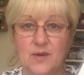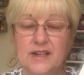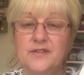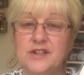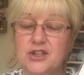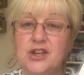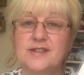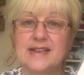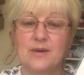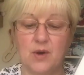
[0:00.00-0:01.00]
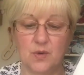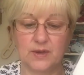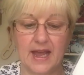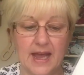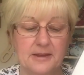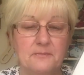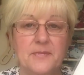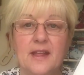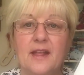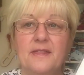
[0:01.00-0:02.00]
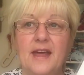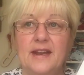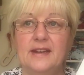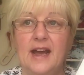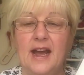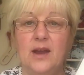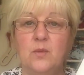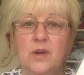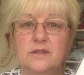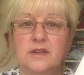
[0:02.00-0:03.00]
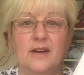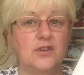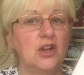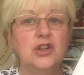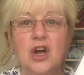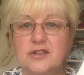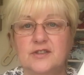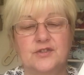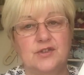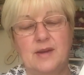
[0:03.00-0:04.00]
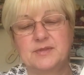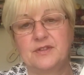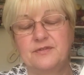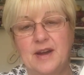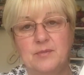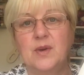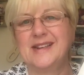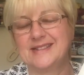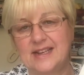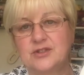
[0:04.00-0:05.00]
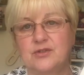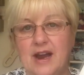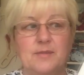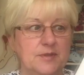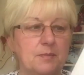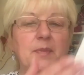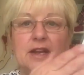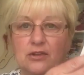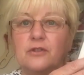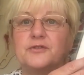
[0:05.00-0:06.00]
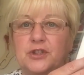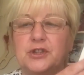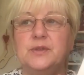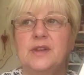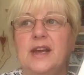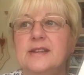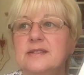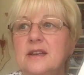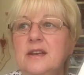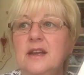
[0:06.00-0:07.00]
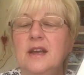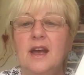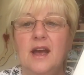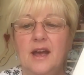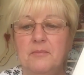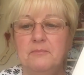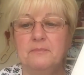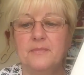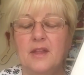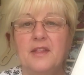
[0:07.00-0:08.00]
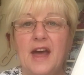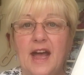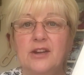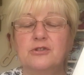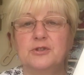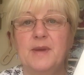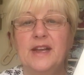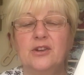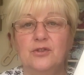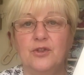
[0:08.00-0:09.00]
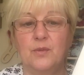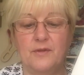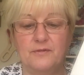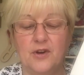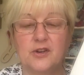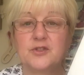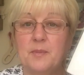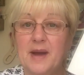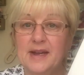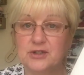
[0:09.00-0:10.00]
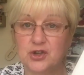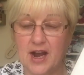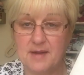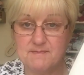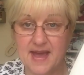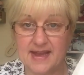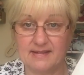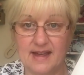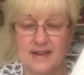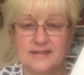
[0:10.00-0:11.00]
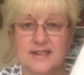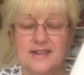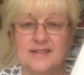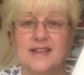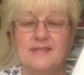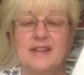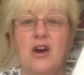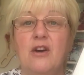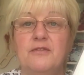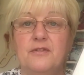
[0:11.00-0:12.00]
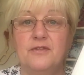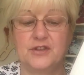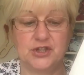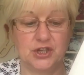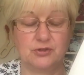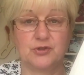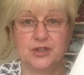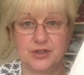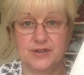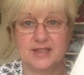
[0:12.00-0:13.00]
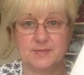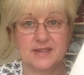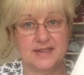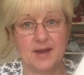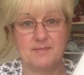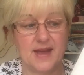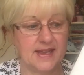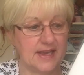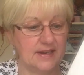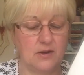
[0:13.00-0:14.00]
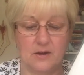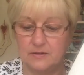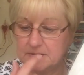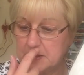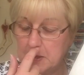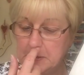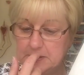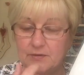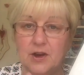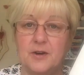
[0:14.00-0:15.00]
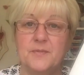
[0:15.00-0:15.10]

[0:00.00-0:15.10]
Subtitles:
And if it turns out okay, then I will, I've got lots of scraps of fab, when I say scraps, big enough to do this, that I could make another one for. So I might try and make that and send that off for the children at Christmas that I'm making all the toys for.